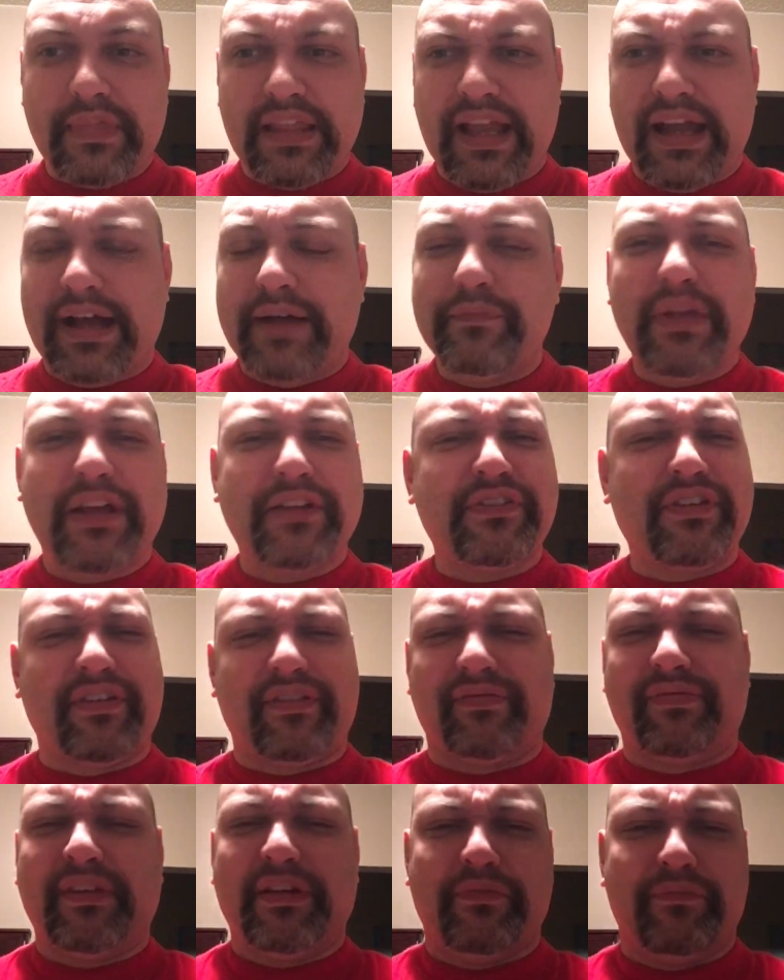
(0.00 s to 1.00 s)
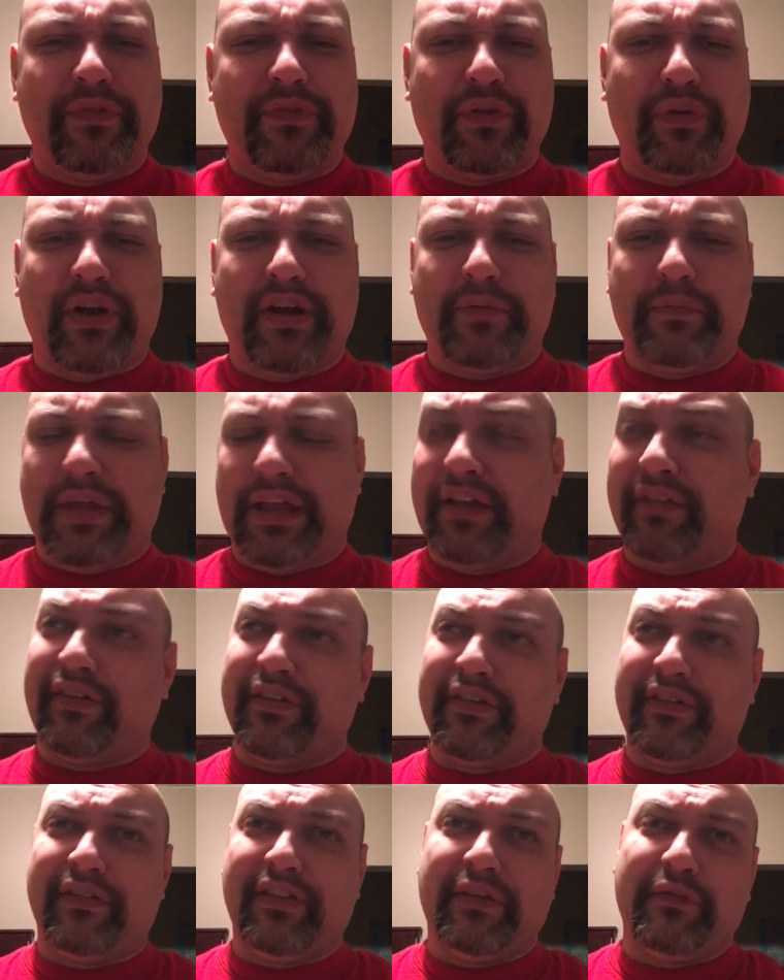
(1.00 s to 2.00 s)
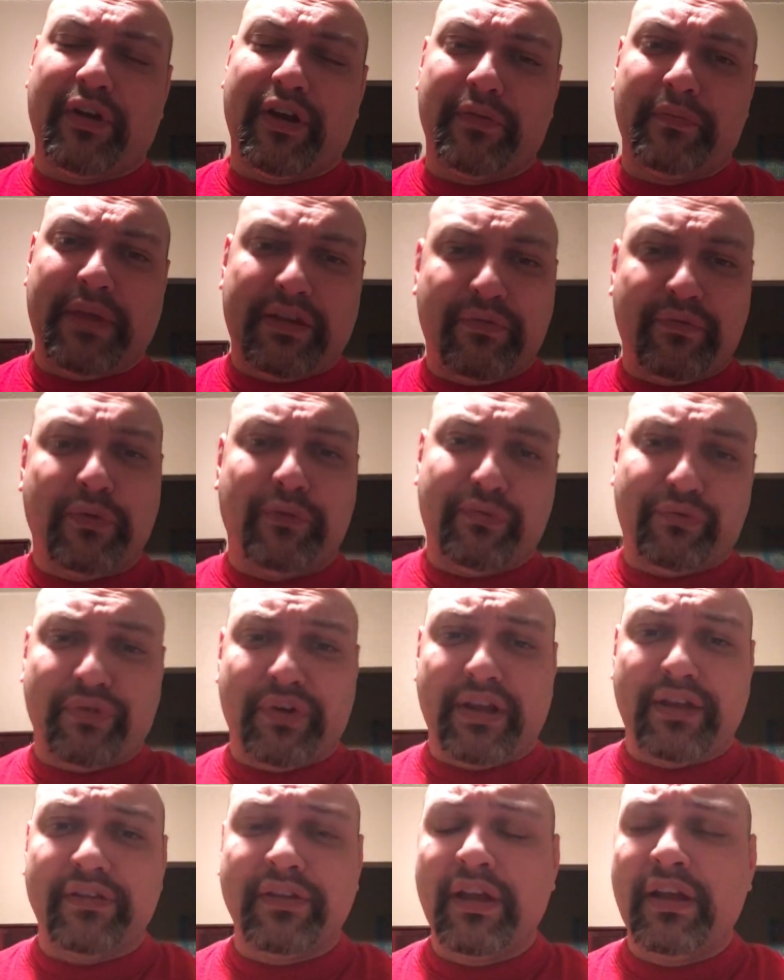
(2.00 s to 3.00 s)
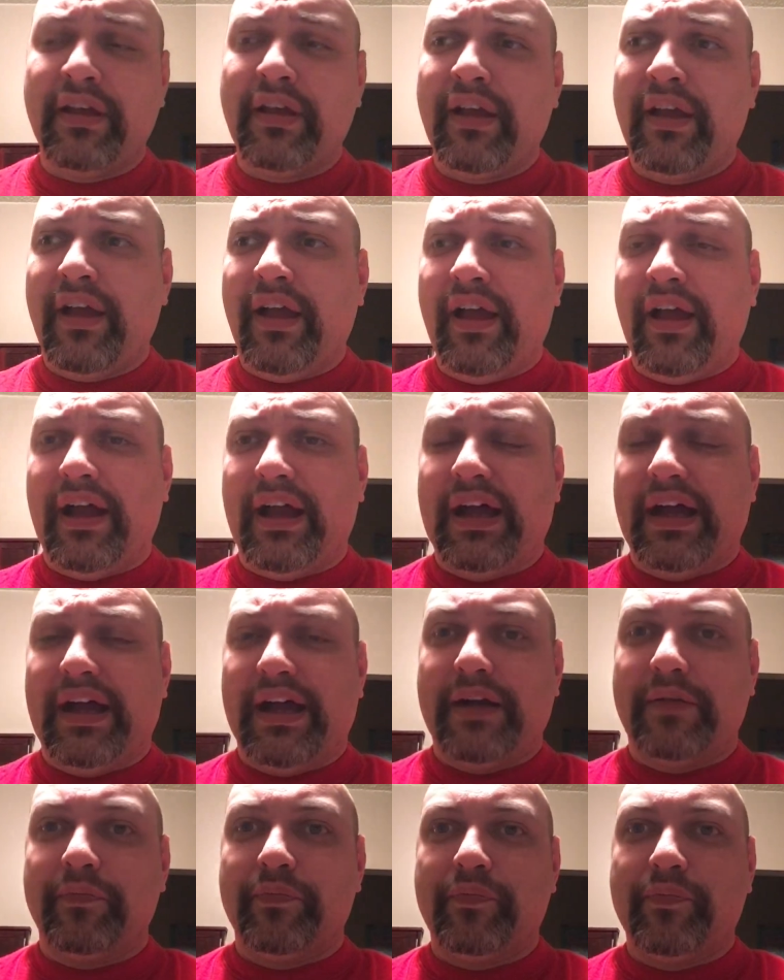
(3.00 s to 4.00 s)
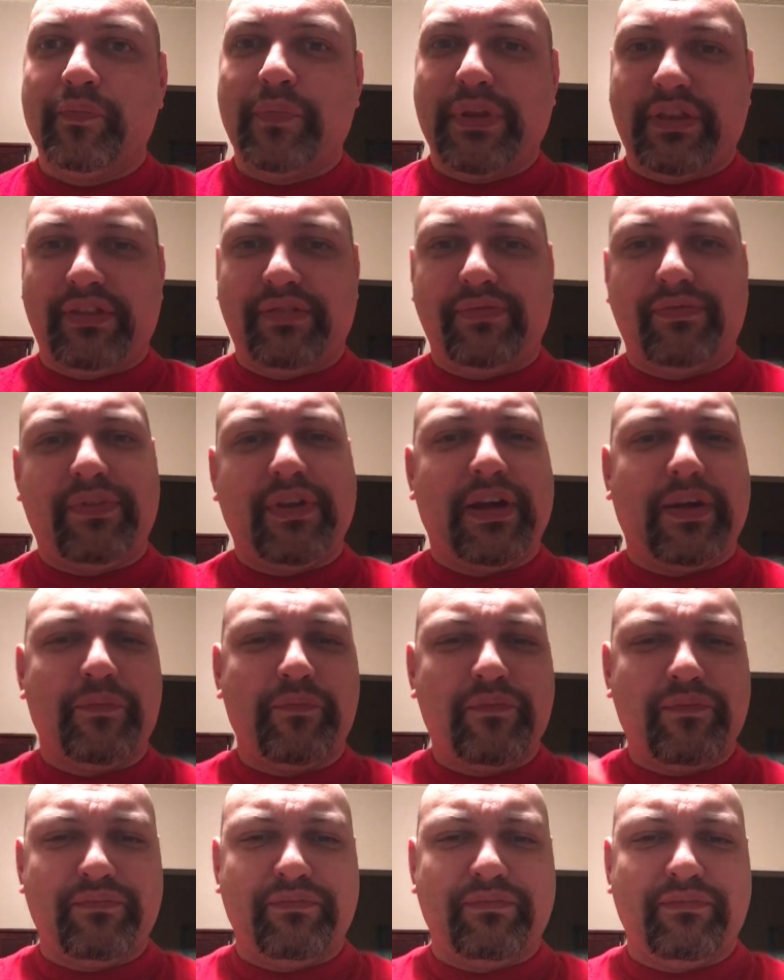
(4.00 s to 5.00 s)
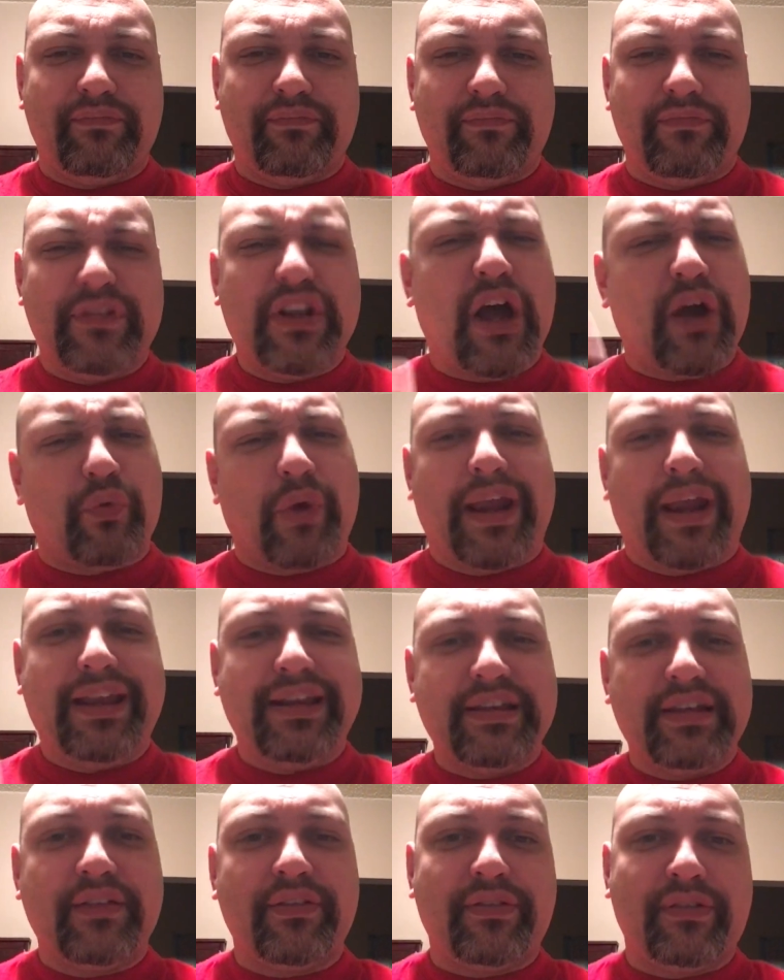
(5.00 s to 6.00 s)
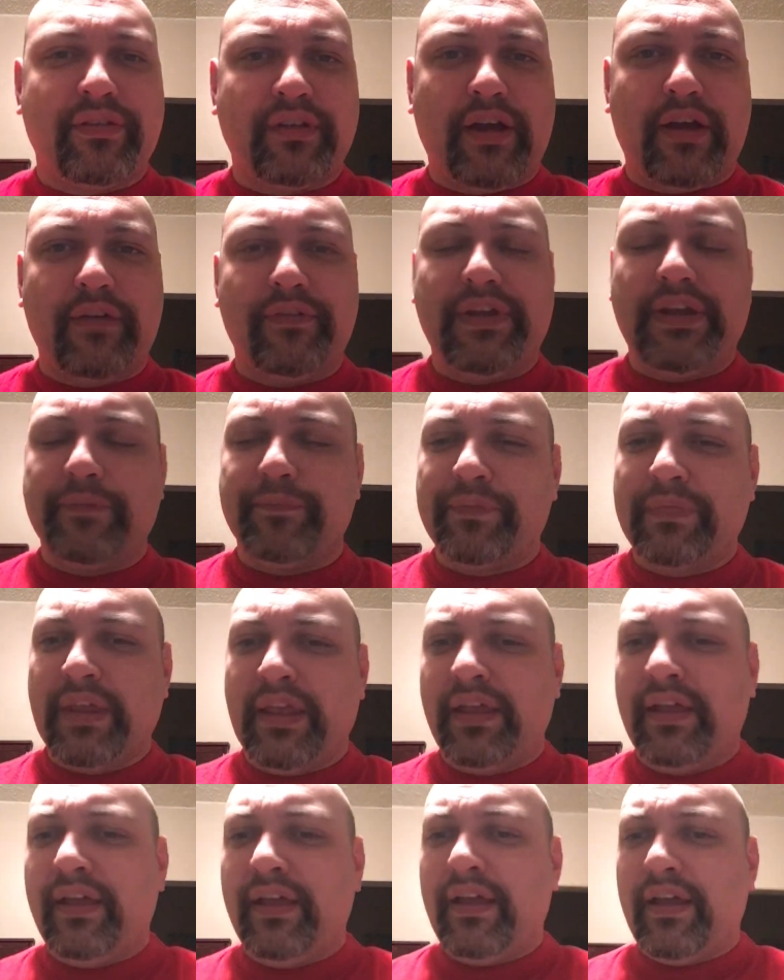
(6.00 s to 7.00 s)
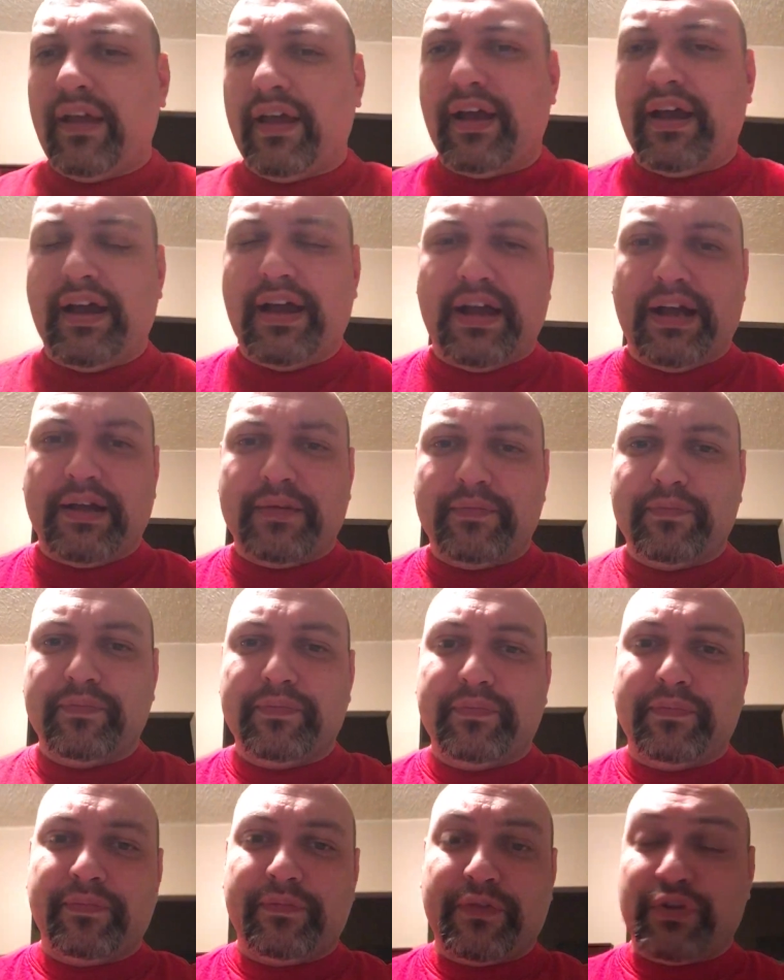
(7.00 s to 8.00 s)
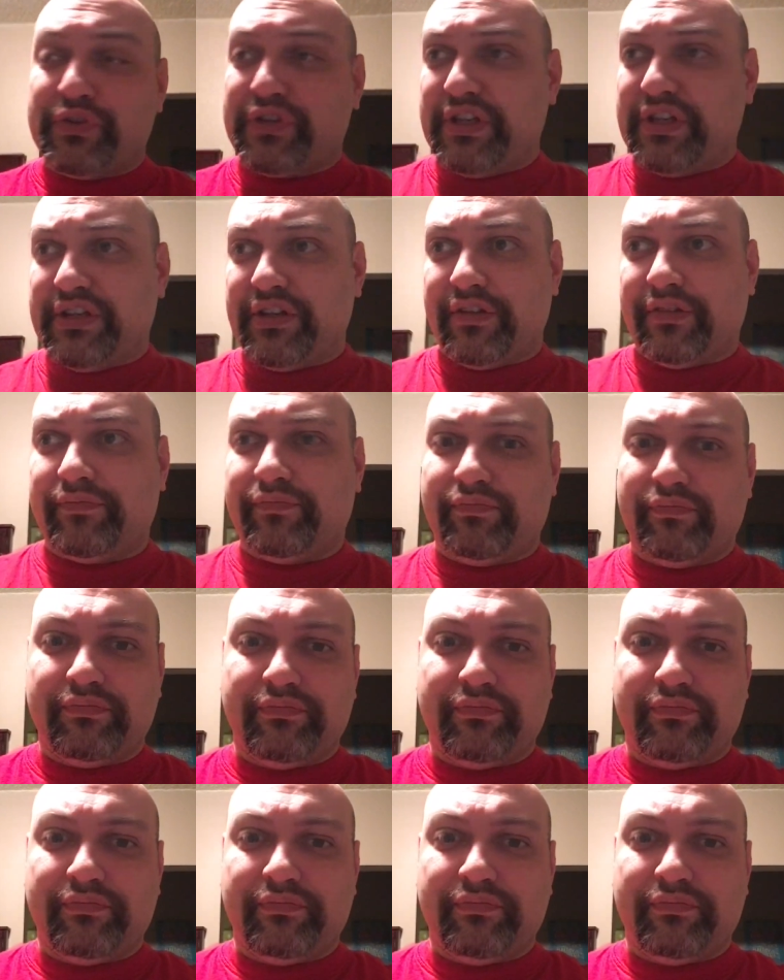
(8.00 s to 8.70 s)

Uh, not just the, the rotting meat, because honestly, rotting meat will freeze. Um, but the not rightness of it um, so she just